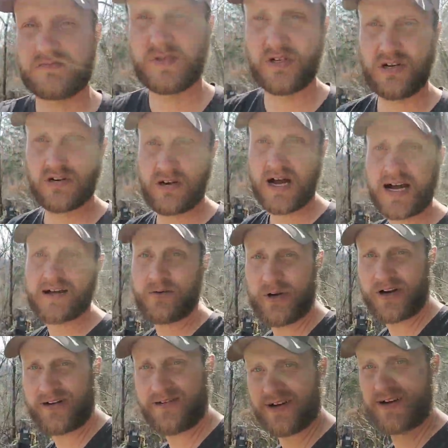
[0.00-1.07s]
deer
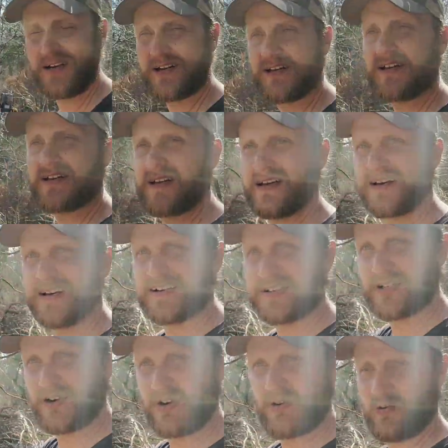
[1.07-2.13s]
highway right
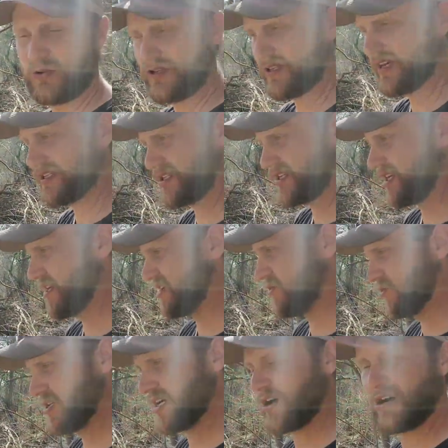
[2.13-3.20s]
so with that
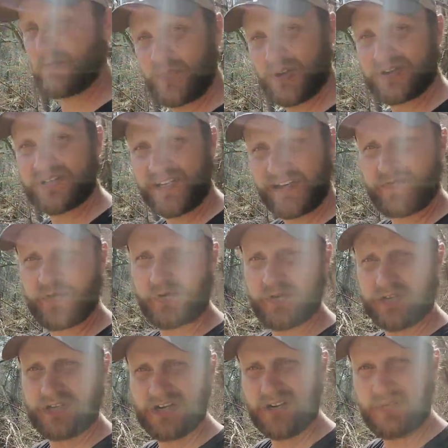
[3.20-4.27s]
said, we are building it for
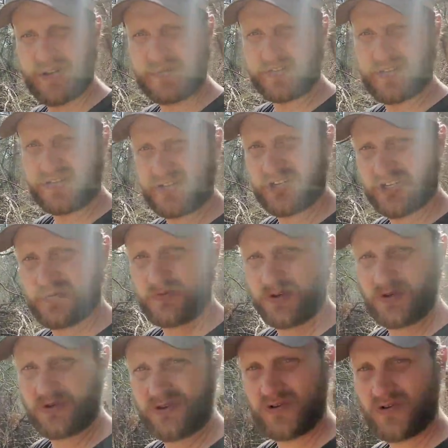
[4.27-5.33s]
the deer. Maybe the, just
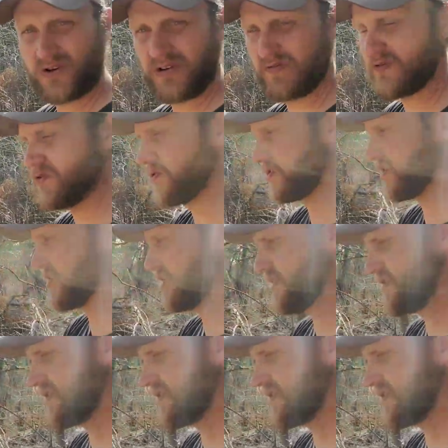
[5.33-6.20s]
so there's no confusion